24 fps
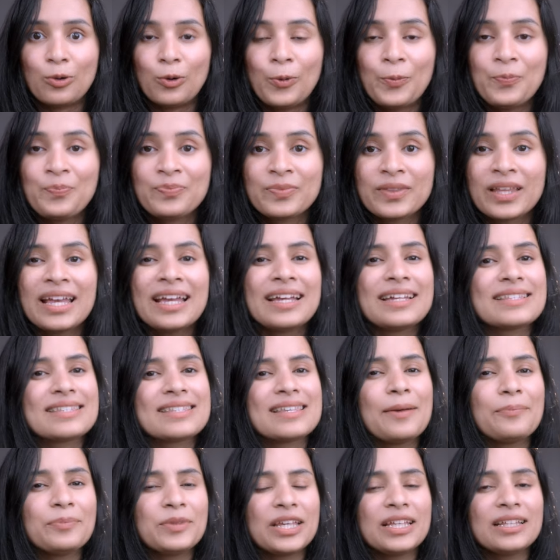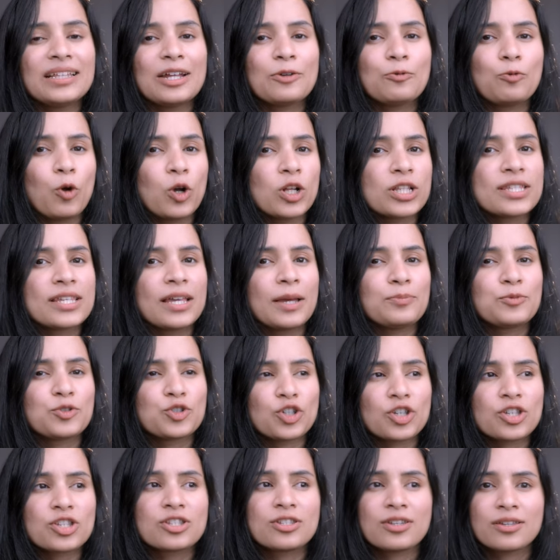go. It's something that WhatsApp
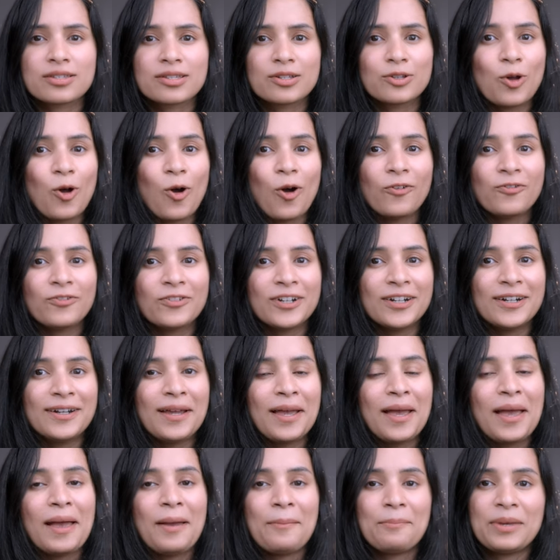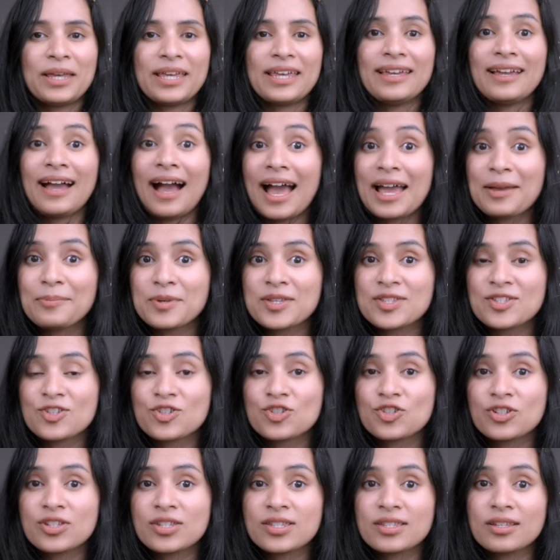just doesn't offer, making
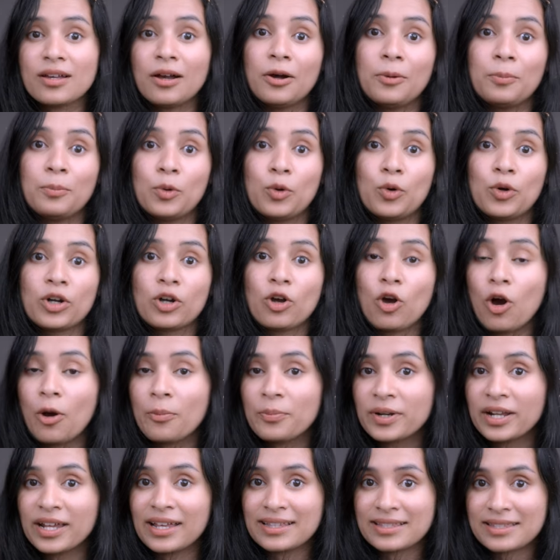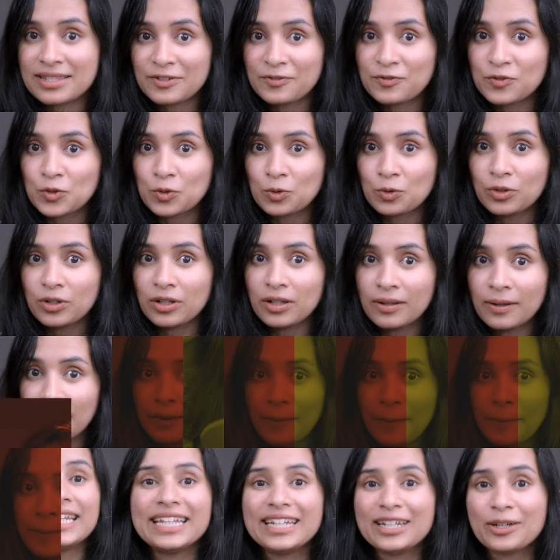iMessages a more comprehensive tool.
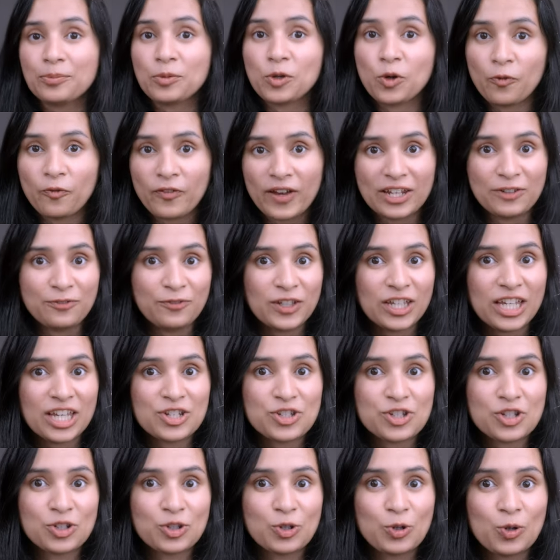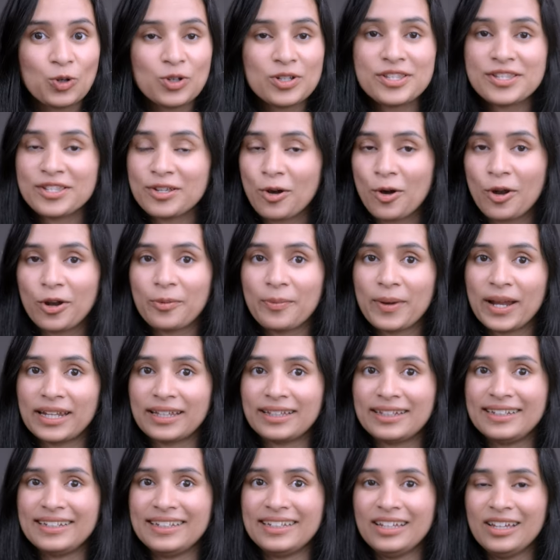Clean up your verification codes
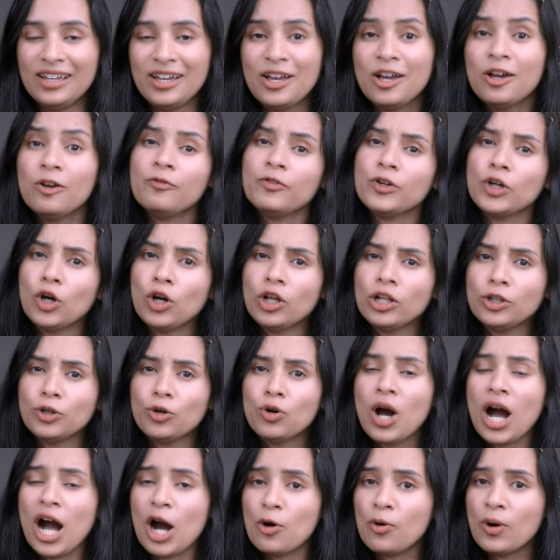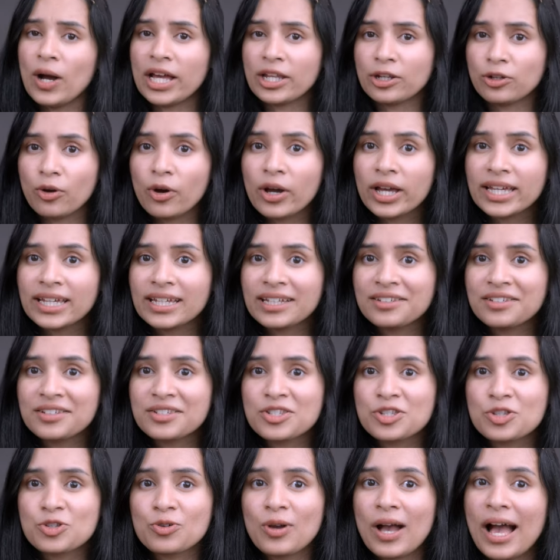automatically. We all know how annoying it
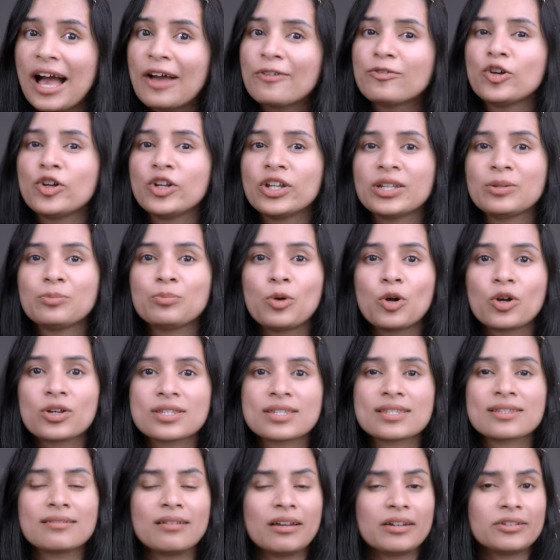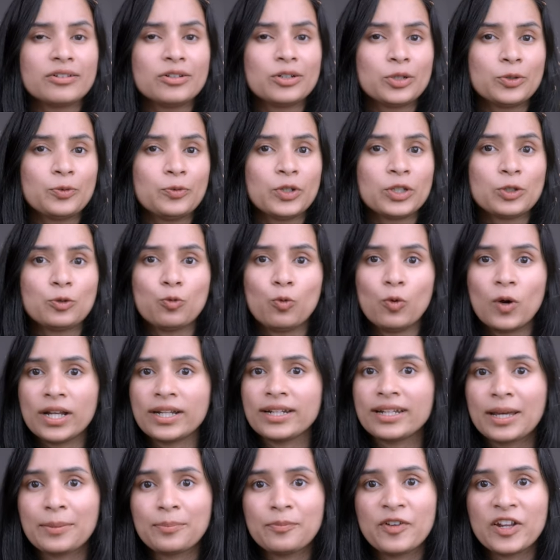is to have your inbox cluttered with
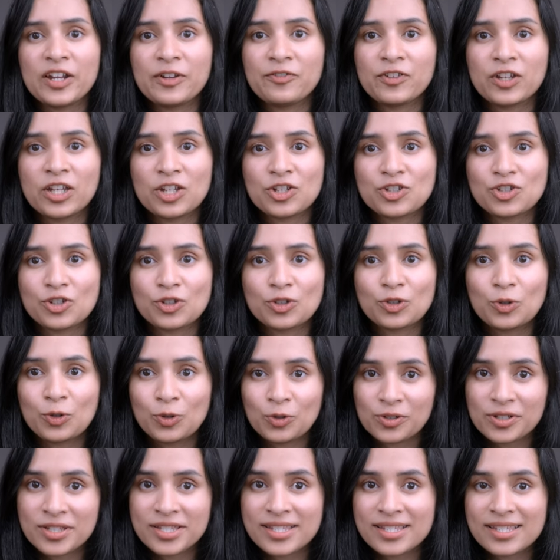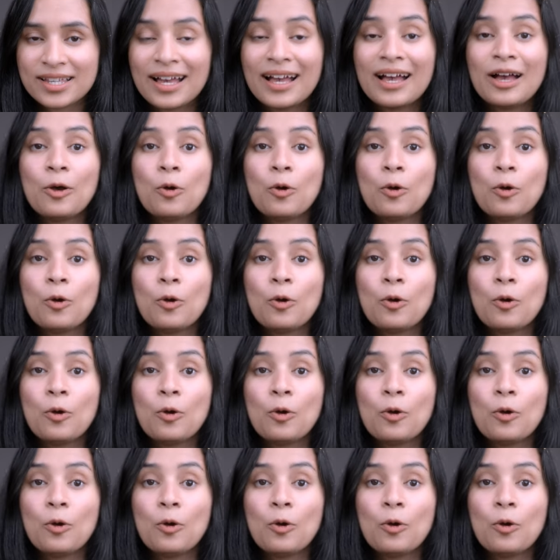one time verification codes.